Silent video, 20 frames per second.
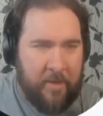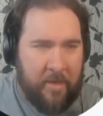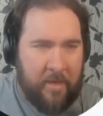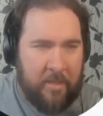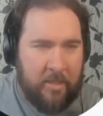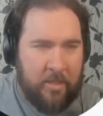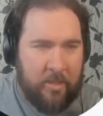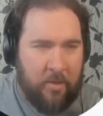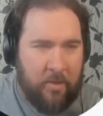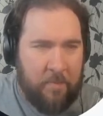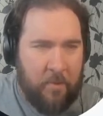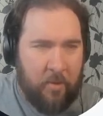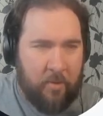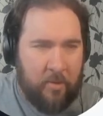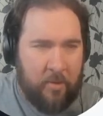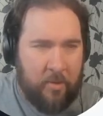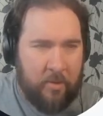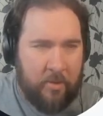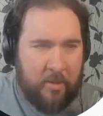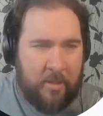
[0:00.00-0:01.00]
So I'm
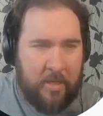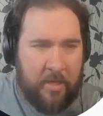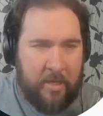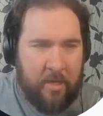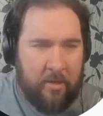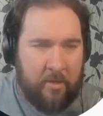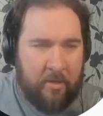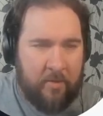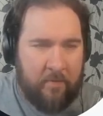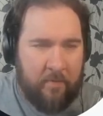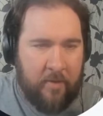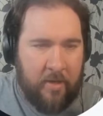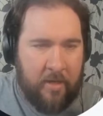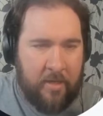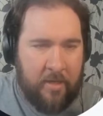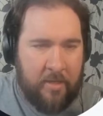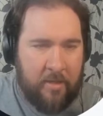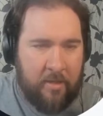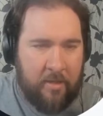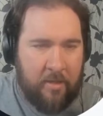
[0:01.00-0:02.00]
constantly notified
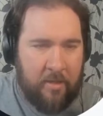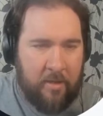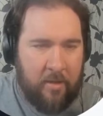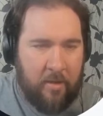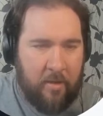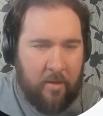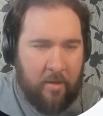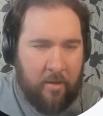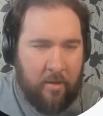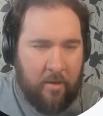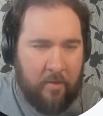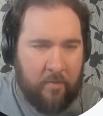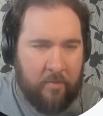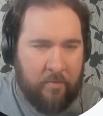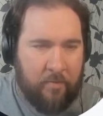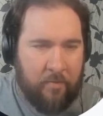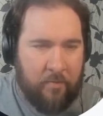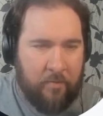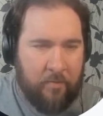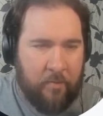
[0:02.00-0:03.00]
of
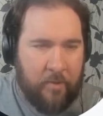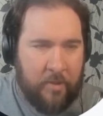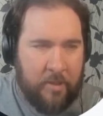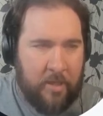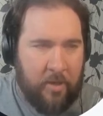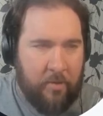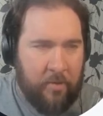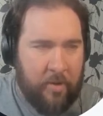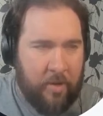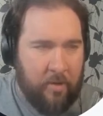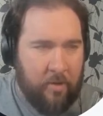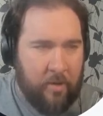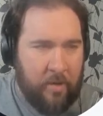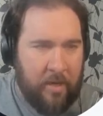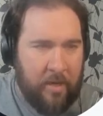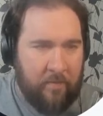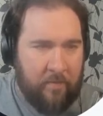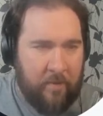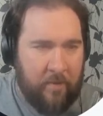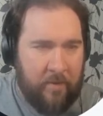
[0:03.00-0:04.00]
what's going on
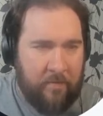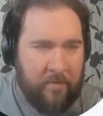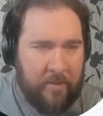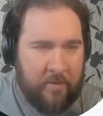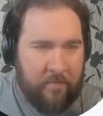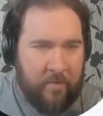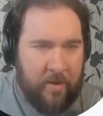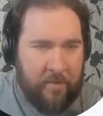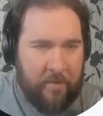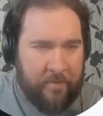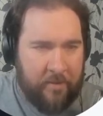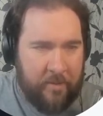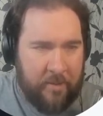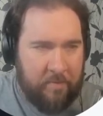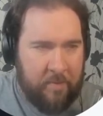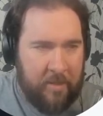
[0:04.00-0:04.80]
if it's relevant to me.